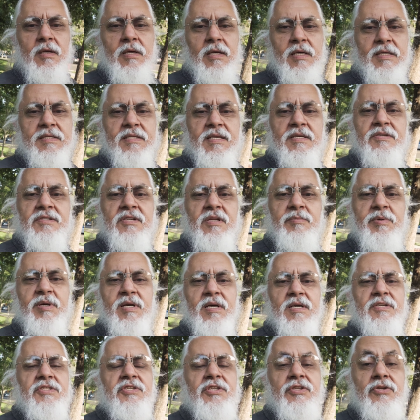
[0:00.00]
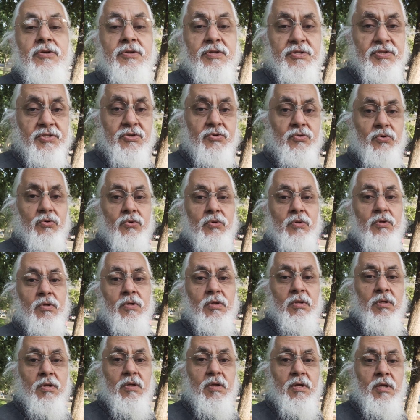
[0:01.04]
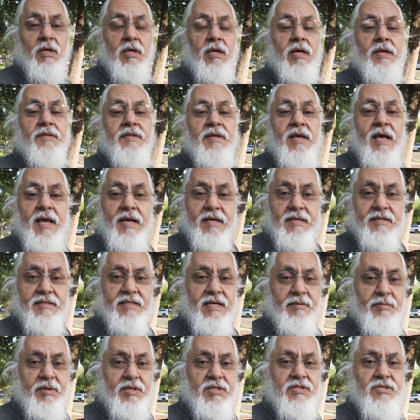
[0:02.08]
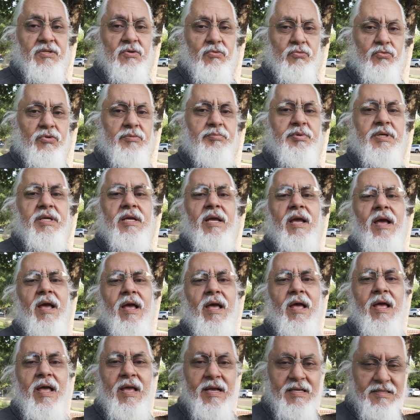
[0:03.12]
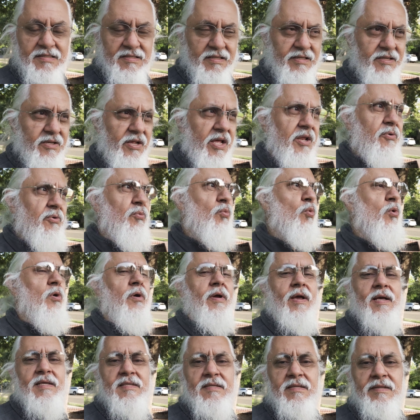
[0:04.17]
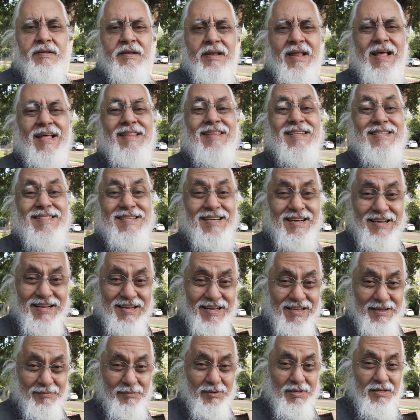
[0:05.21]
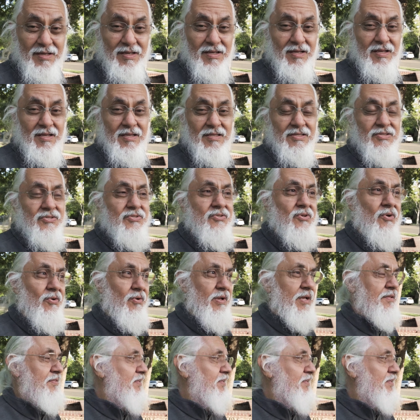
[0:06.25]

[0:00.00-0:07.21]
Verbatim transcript: essentially because she knew the school and the academics would be excellent and were excellent at the time. So, and